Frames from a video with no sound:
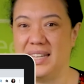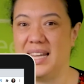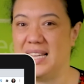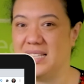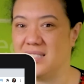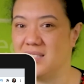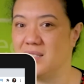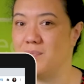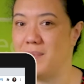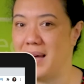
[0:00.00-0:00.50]

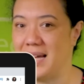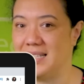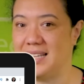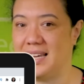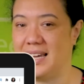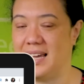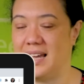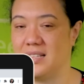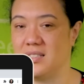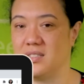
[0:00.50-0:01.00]
needs some
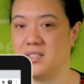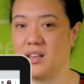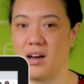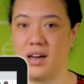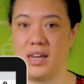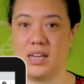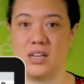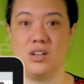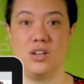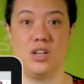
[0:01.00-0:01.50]
edits,
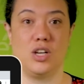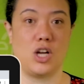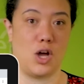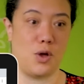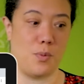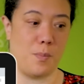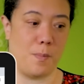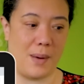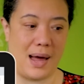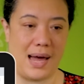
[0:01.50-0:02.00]
I could
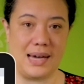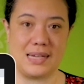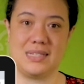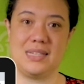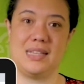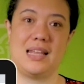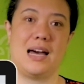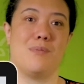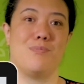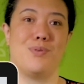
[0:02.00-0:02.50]
go back
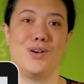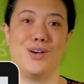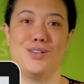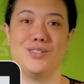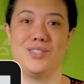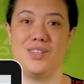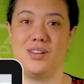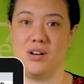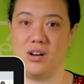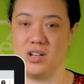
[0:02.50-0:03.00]
to that
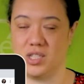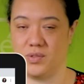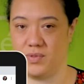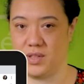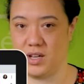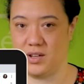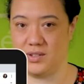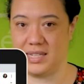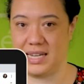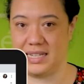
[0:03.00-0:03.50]
person, ask
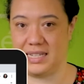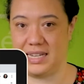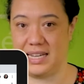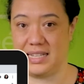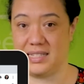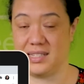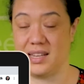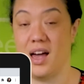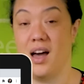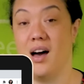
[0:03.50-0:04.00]
for those
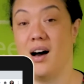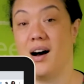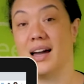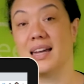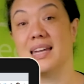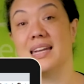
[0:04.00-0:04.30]
edits. I